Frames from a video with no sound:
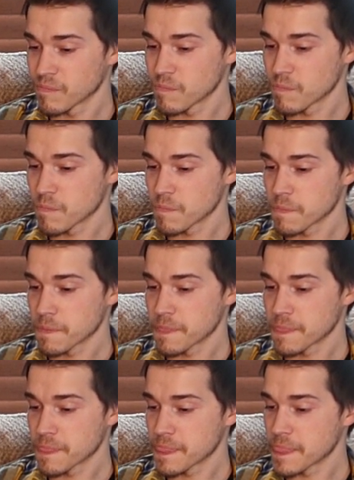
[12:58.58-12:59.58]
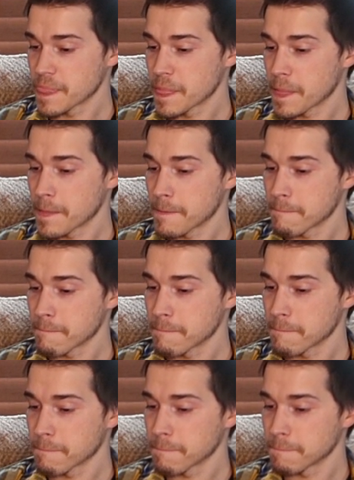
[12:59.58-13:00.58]

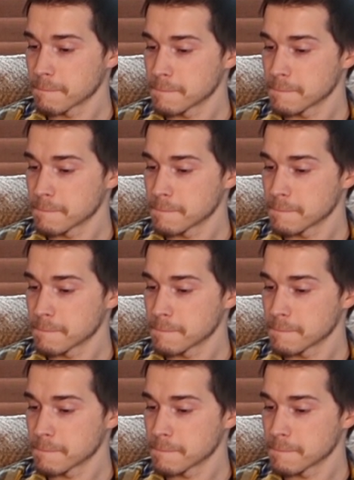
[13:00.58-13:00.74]
The person shown says nothing.